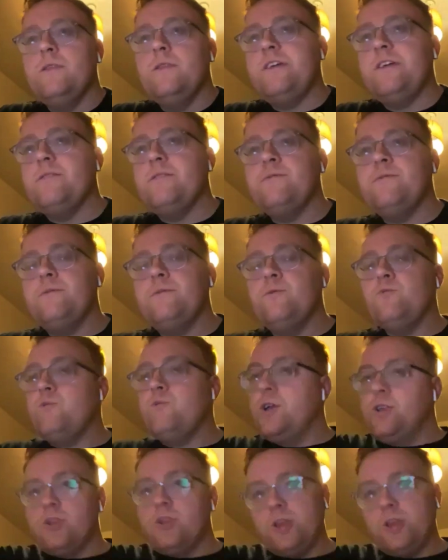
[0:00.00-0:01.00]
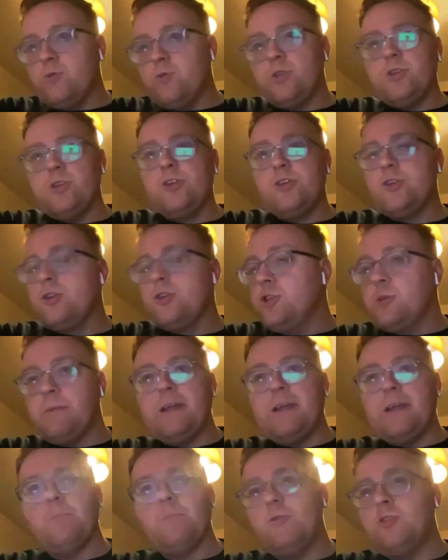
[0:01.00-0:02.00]
they've reached those decisions
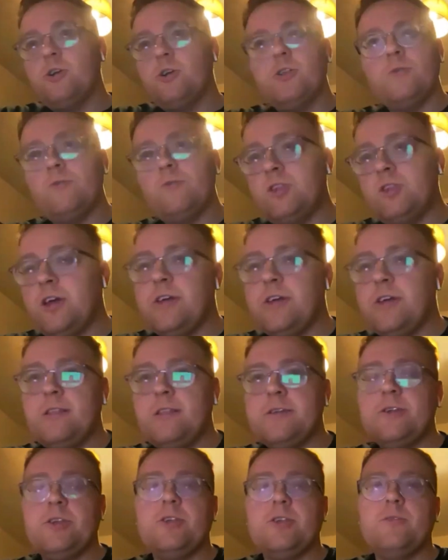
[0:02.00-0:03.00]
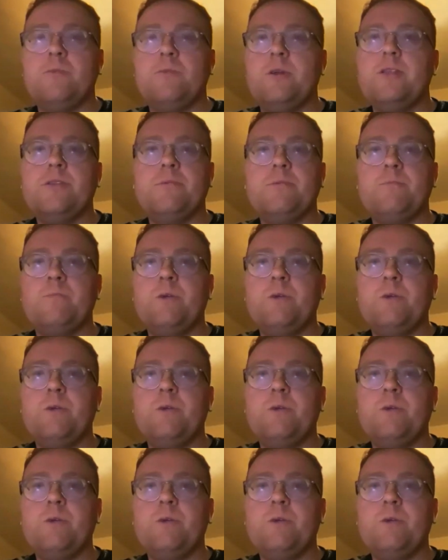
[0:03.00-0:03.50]
about the budget and the retained list with